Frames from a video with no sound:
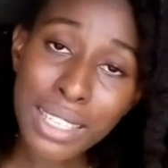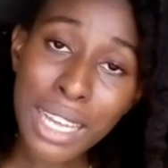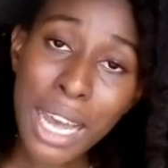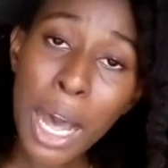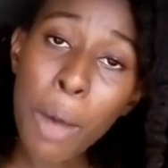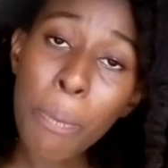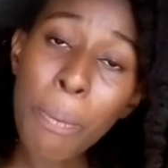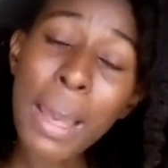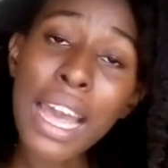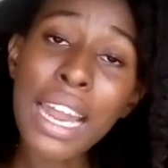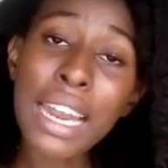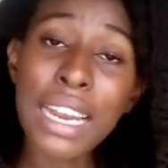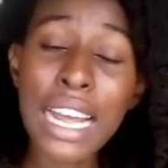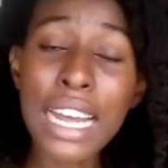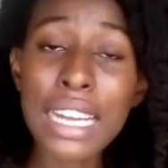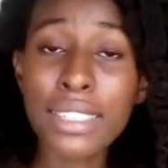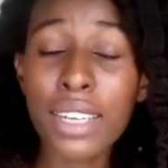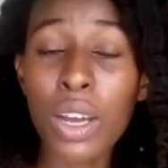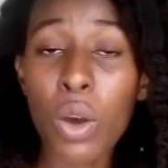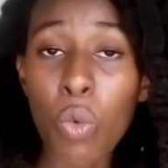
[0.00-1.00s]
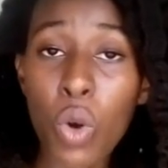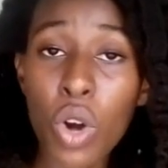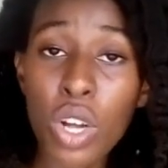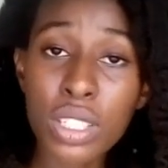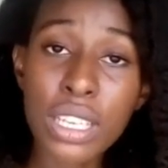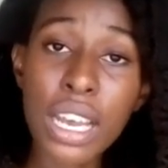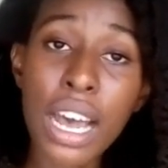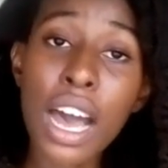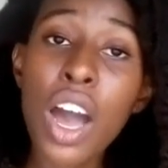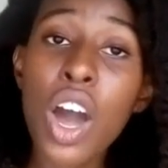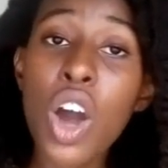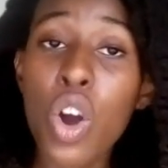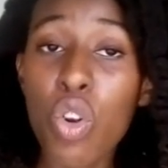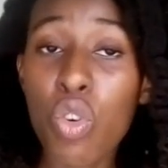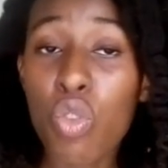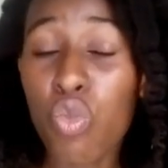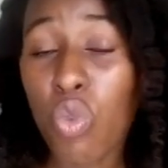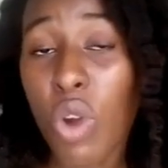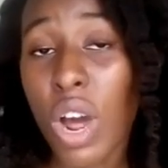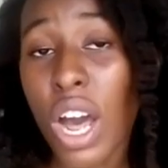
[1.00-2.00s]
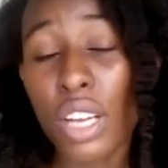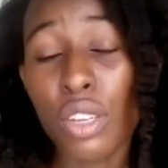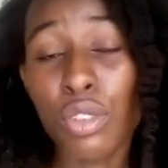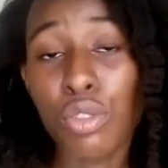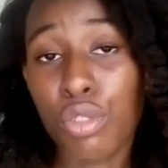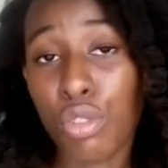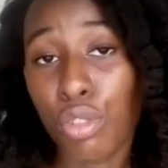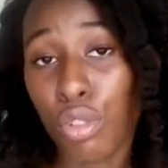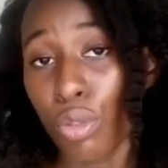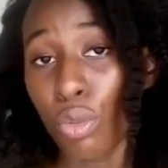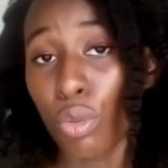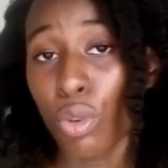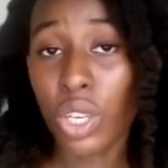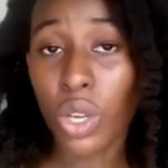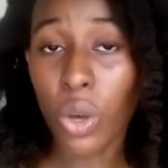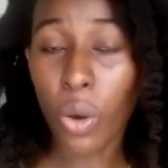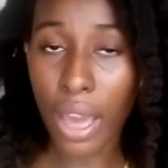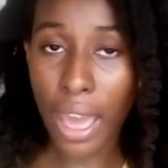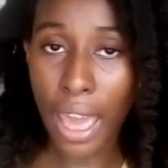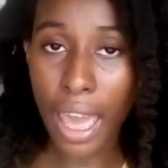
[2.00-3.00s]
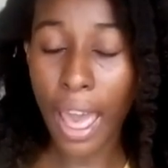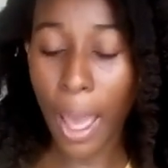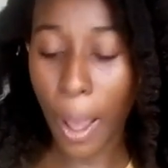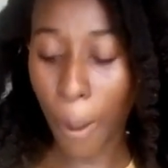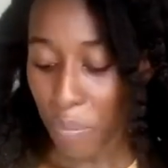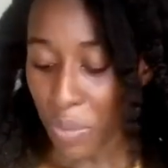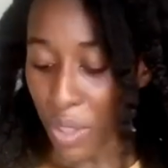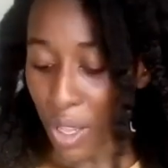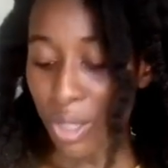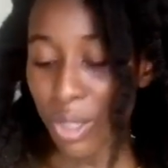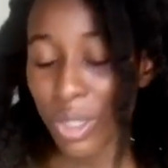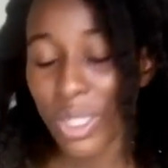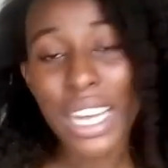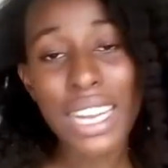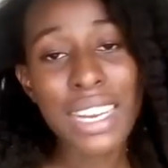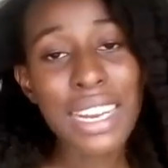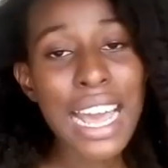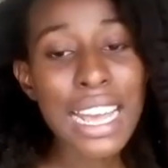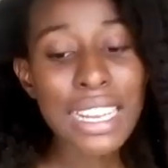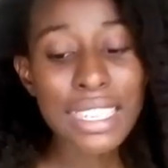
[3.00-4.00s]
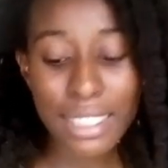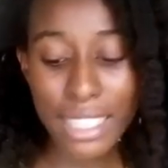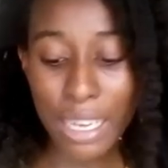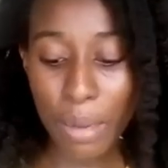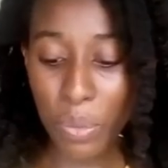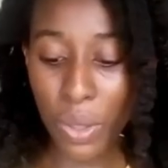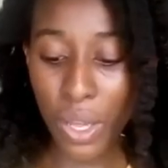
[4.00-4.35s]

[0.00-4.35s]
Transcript: from the scalp and let the water run through your hair. So the